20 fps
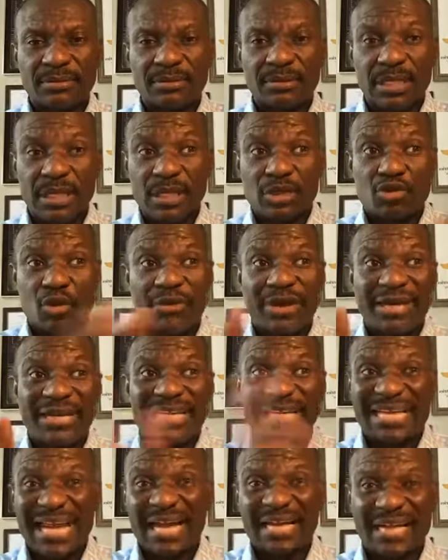He's already
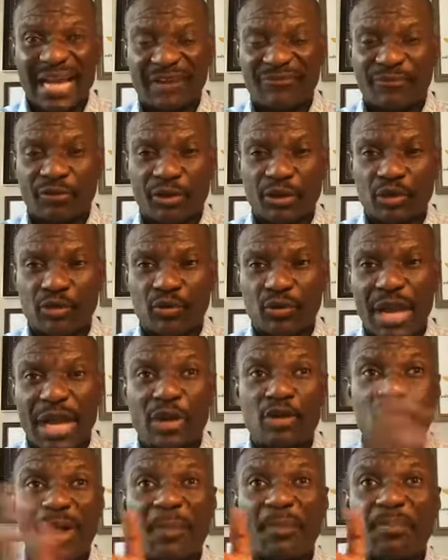done that for you, and
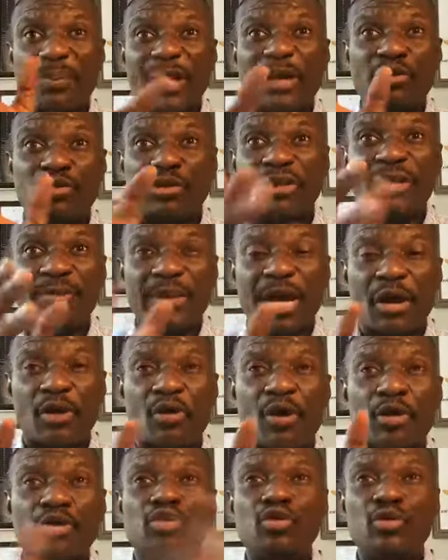you are praying to him that,
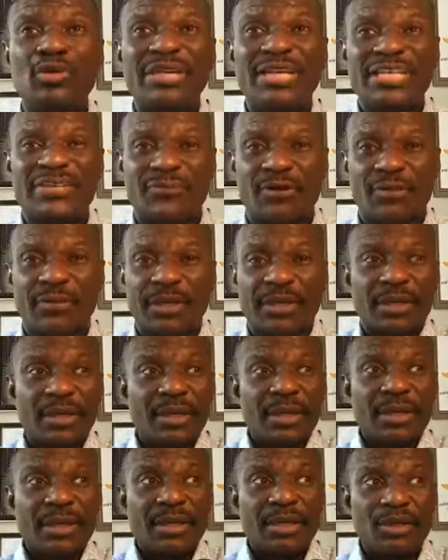God, do this for me.
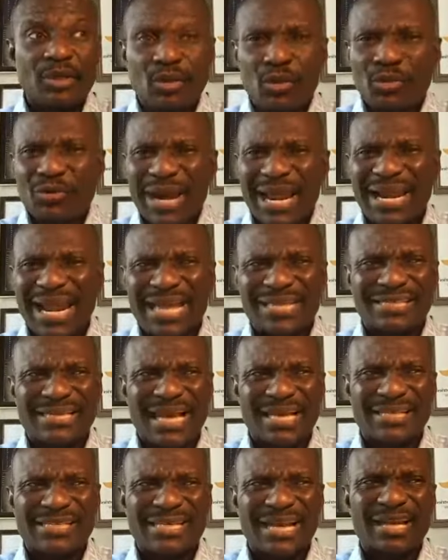You realize
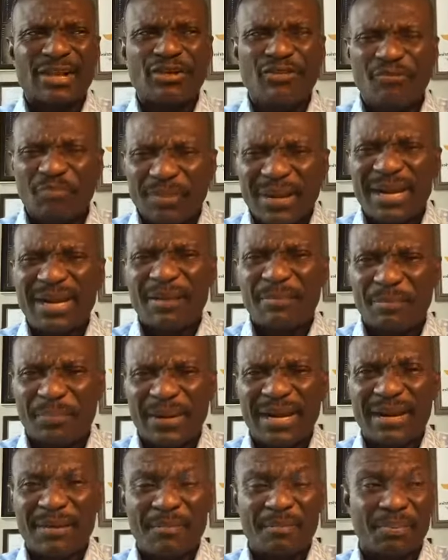that it's like you've prayed and
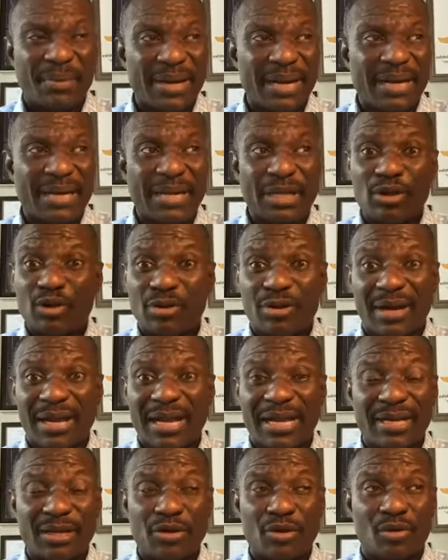prayed and prayed and you're not
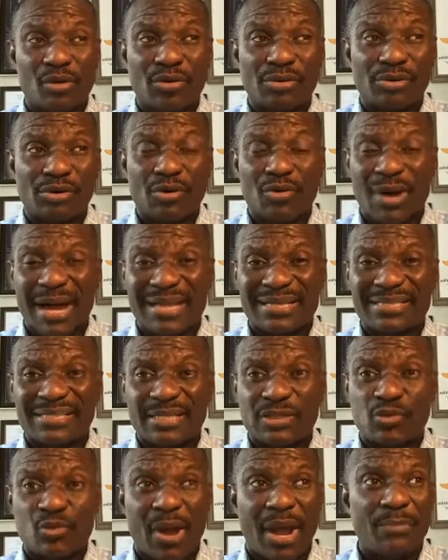getting no
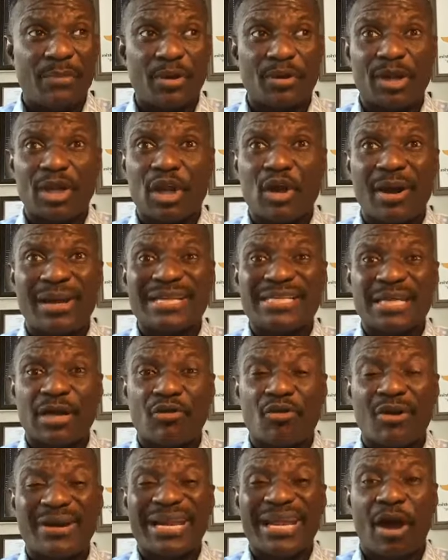answers. Why? Because God has
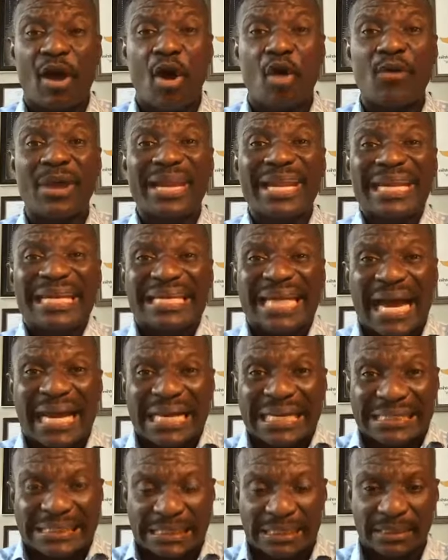already done
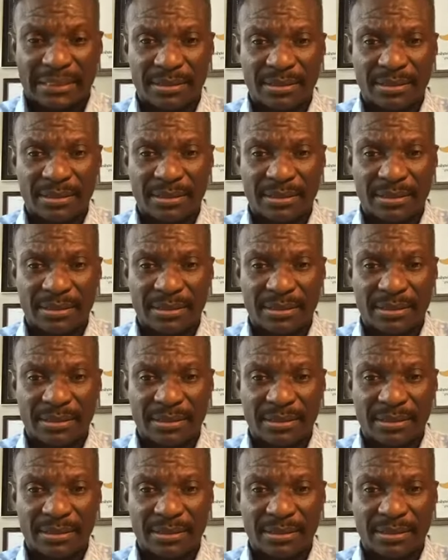it.